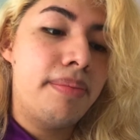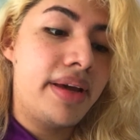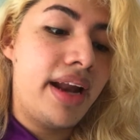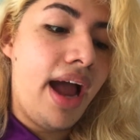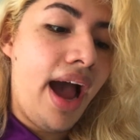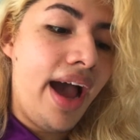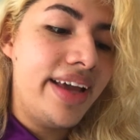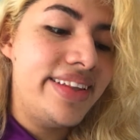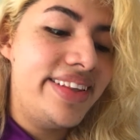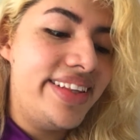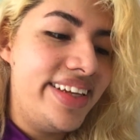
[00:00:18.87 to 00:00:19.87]
but I
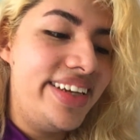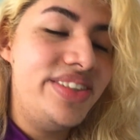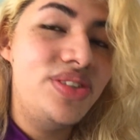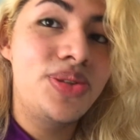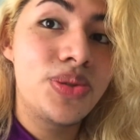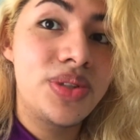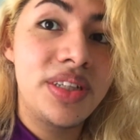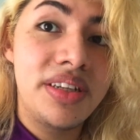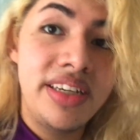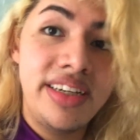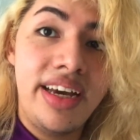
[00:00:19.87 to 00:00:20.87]
didn't use
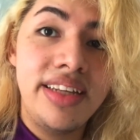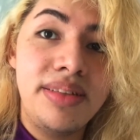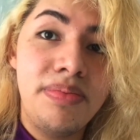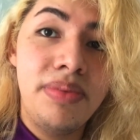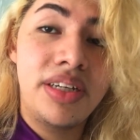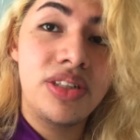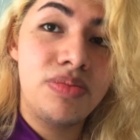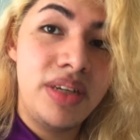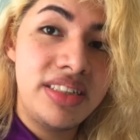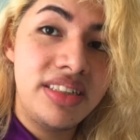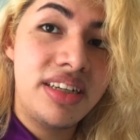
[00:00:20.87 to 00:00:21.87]
it yet because
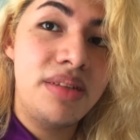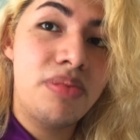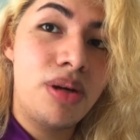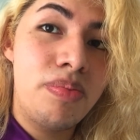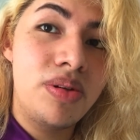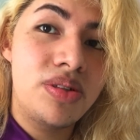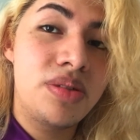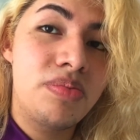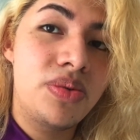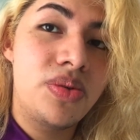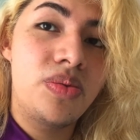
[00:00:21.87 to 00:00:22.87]
basically purple
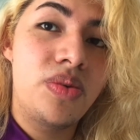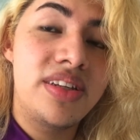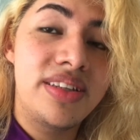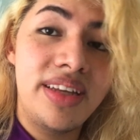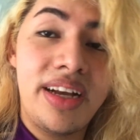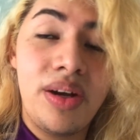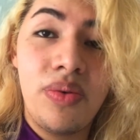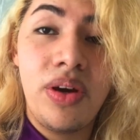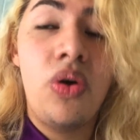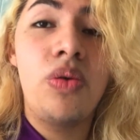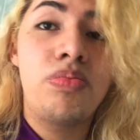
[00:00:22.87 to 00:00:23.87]
shampoo will take
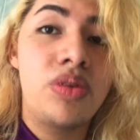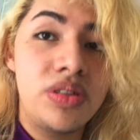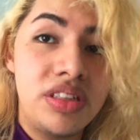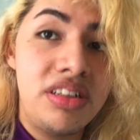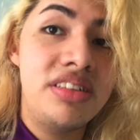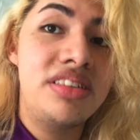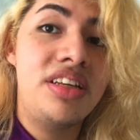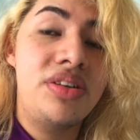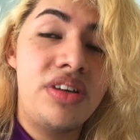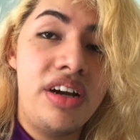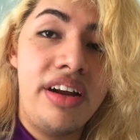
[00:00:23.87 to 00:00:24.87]
away all protein
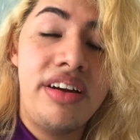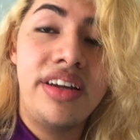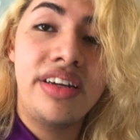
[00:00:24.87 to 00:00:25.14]
inside your hair,